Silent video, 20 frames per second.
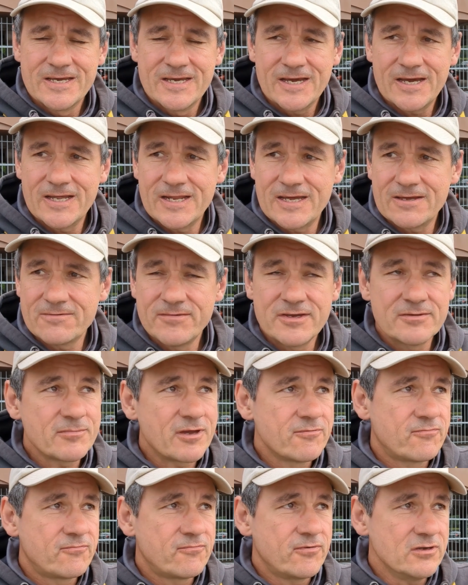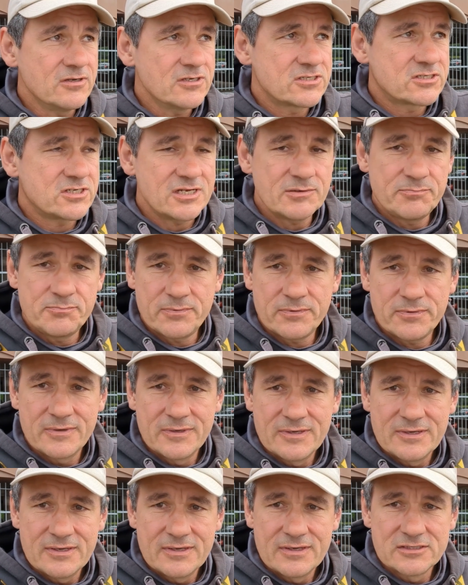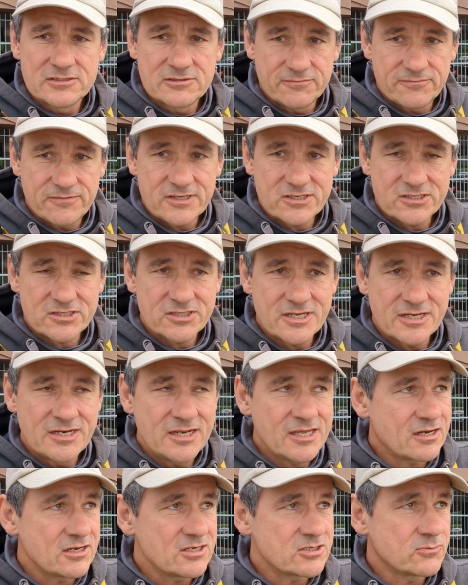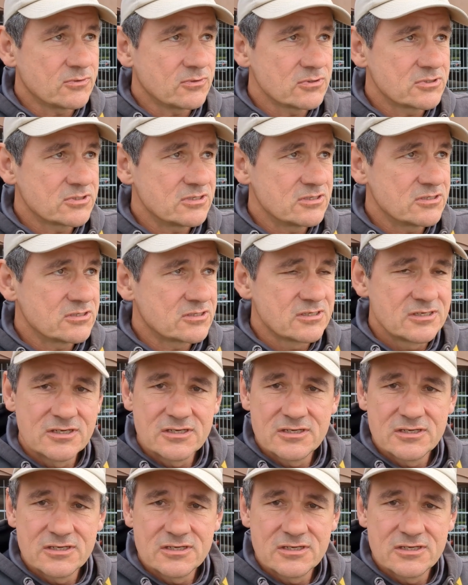and I've made my first trip to fish in English waters